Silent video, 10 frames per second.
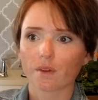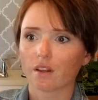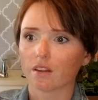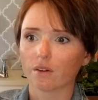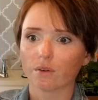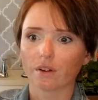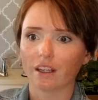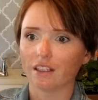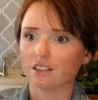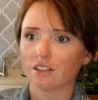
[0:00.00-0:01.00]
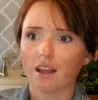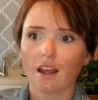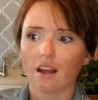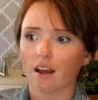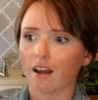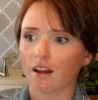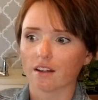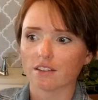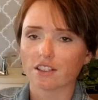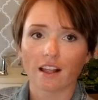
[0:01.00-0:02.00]
little green
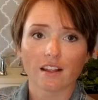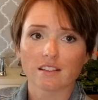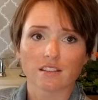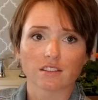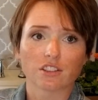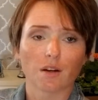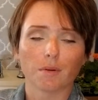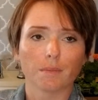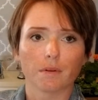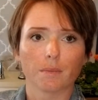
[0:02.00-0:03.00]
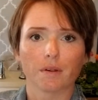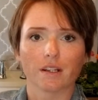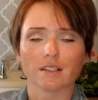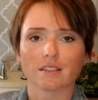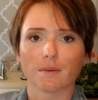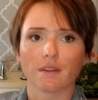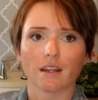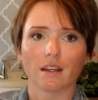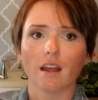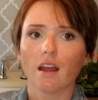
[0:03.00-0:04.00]
shallots to chop up and to put into
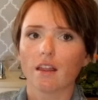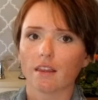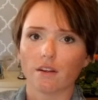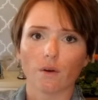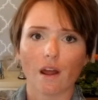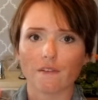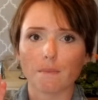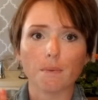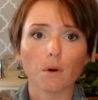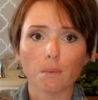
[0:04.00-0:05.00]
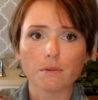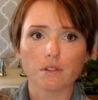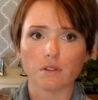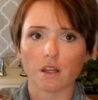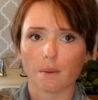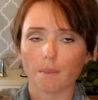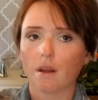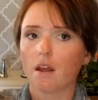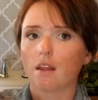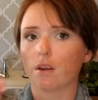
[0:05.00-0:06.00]
something that don't have a bulb to them,
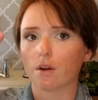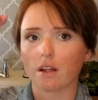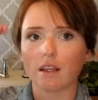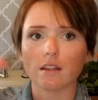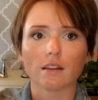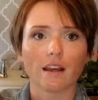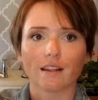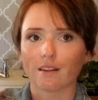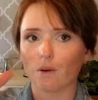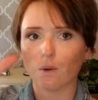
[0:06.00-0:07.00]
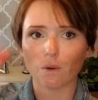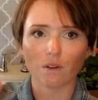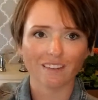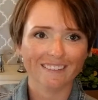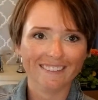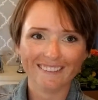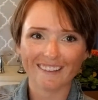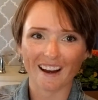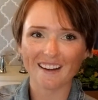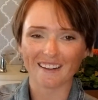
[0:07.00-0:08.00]
that you're going to eat like the whole
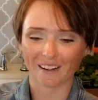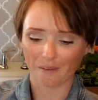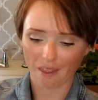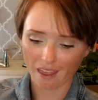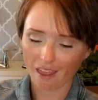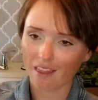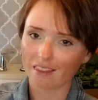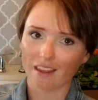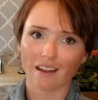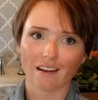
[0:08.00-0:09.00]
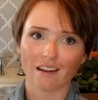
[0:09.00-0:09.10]
onion, then